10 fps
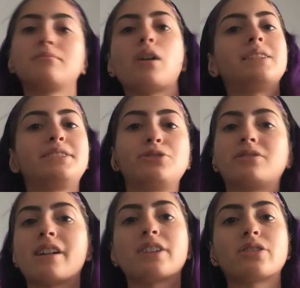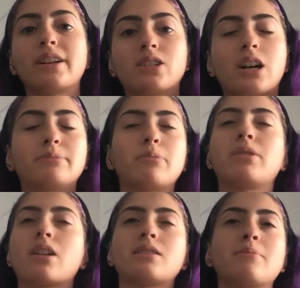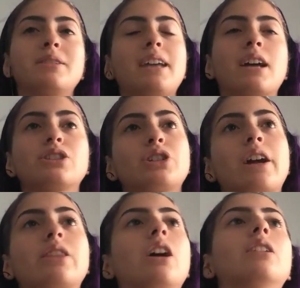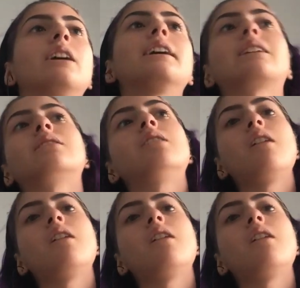bodysuit slash leotard, but because I'm a dancer, I thought like